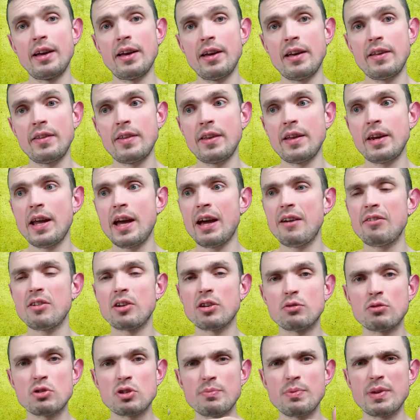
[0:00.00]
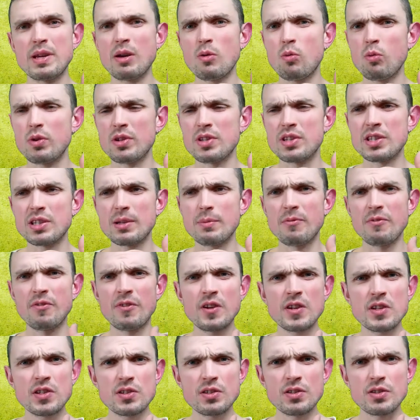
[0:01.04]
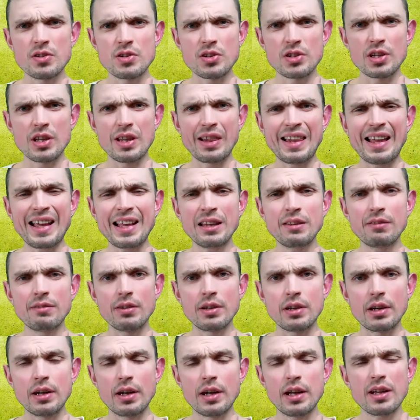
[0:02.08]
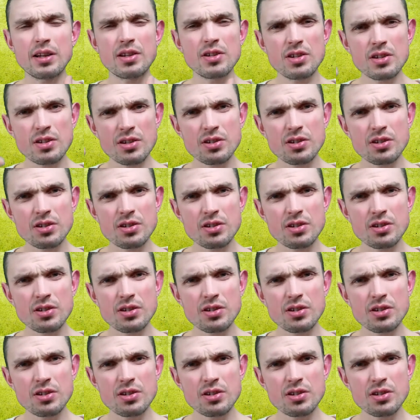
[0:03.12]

and then having to speak with some visitors in Latin. And